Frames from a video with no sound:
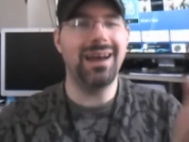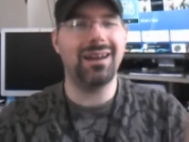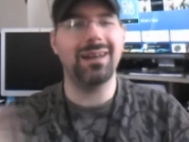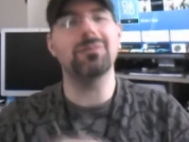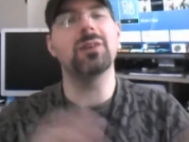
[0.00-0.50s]

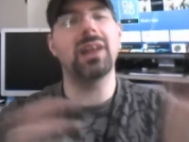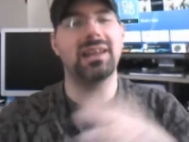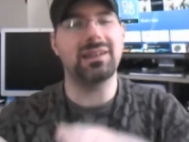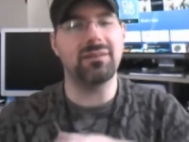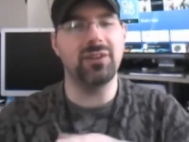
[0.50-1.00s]
Now that I've learned how
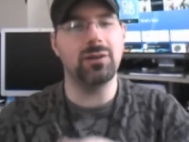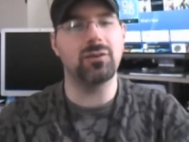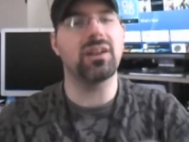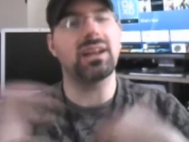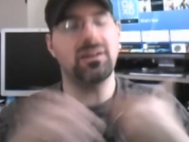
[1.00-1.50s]
to get the
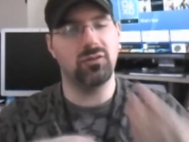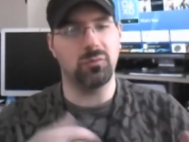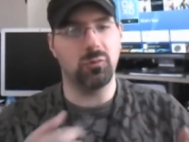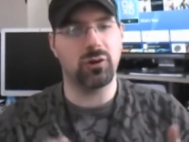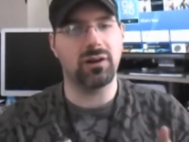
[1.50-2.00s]
videos and I can do
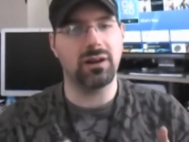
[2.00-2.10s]
some work